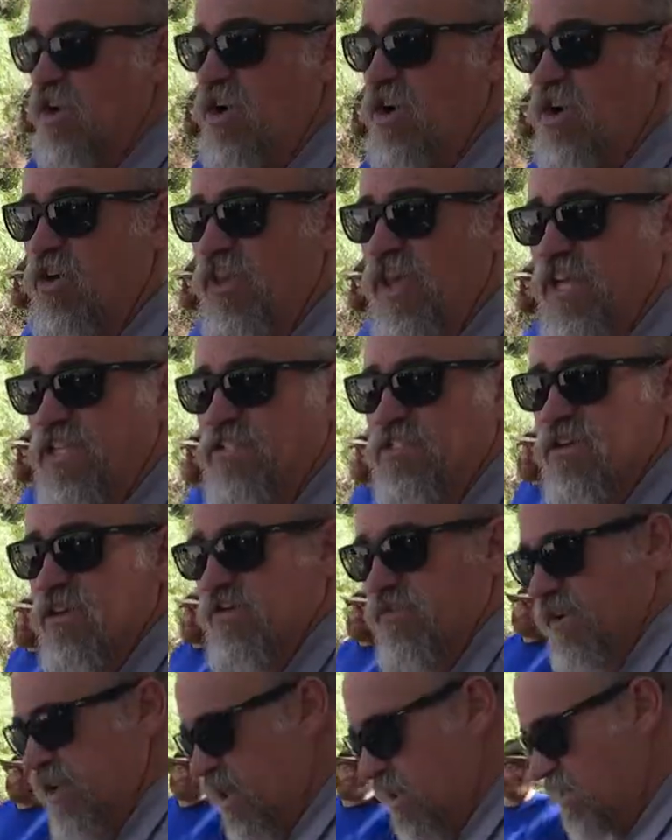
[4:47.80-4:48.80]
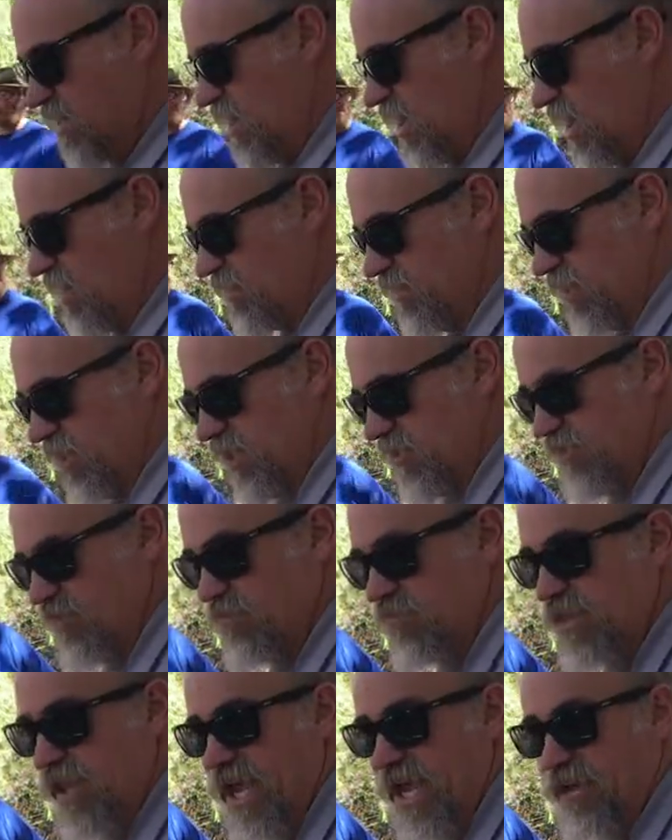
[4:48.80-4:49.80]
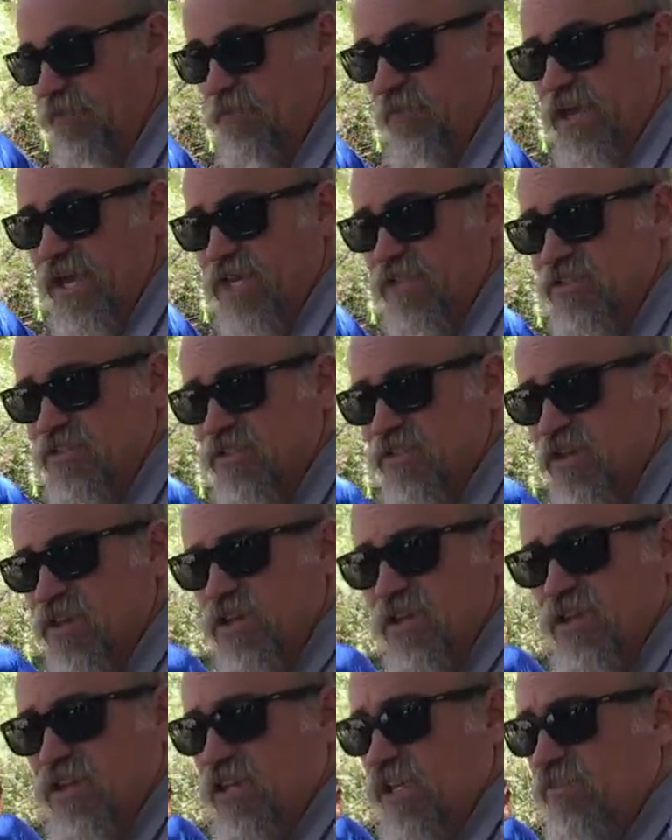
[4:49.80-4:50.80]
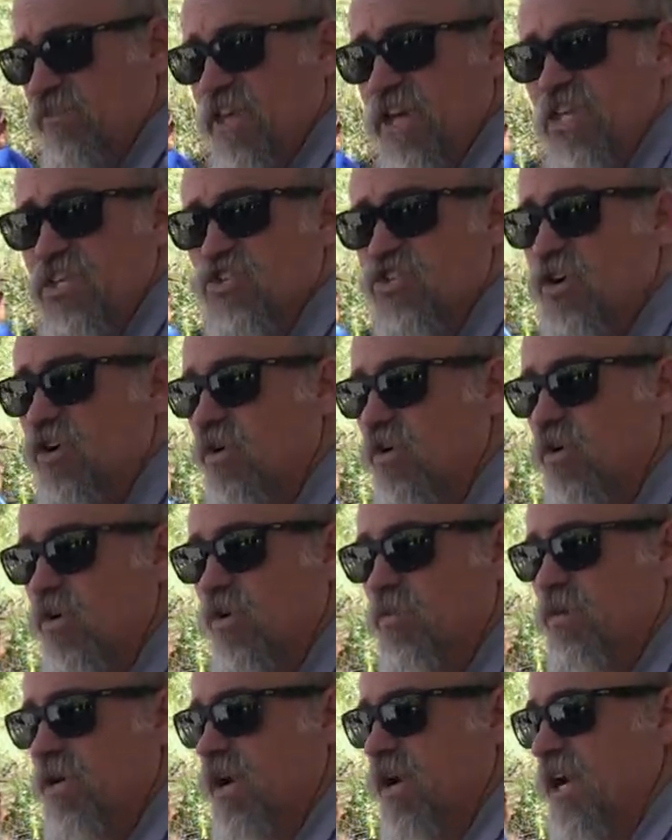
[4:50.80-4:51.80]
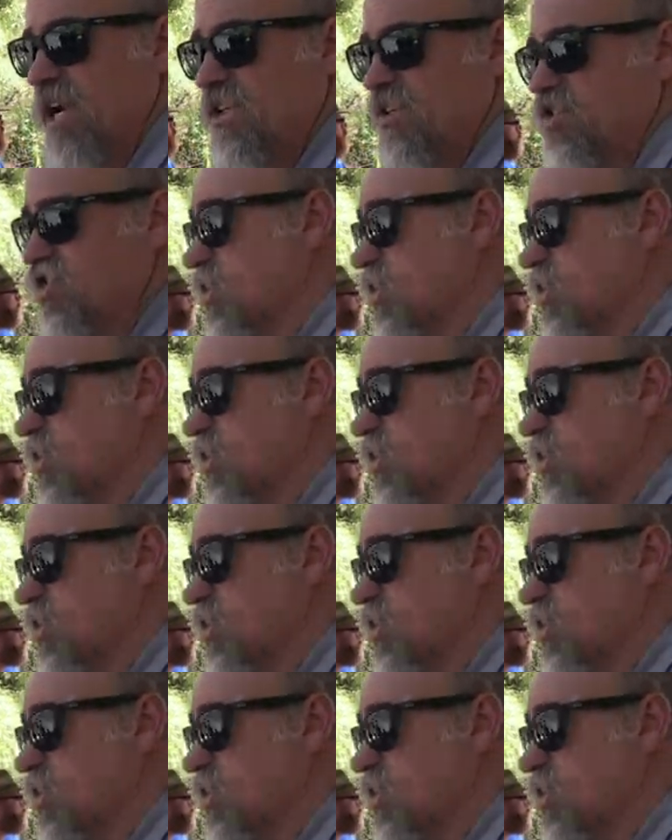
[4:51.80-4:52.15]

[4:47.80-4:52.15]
all that stuff out and not leave a black mess, leave any charcoal behind to